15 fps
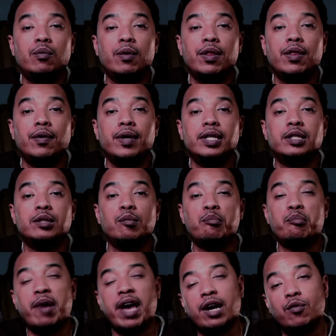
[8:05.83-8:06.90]
Whether it's
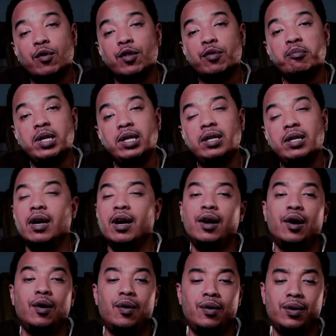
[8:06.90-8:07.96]
back with me
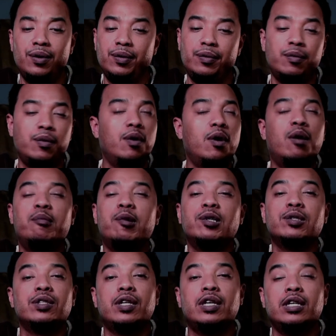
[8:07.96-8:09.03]
or
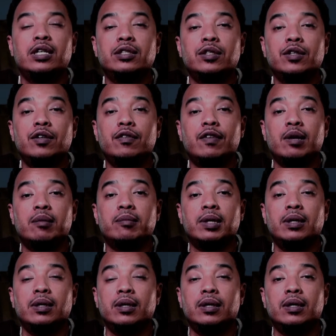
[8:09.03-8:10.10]
amongst your kids or your
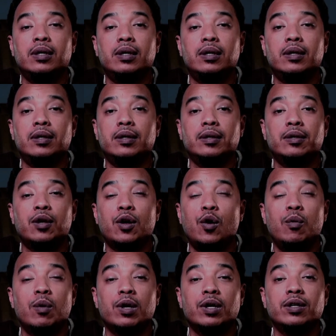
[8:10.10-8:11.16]
family, or
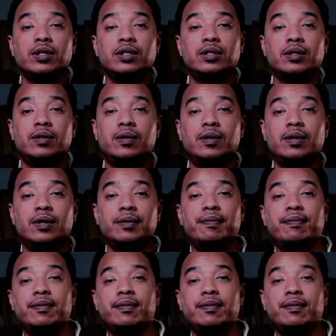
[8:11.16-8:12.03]
co-workers, or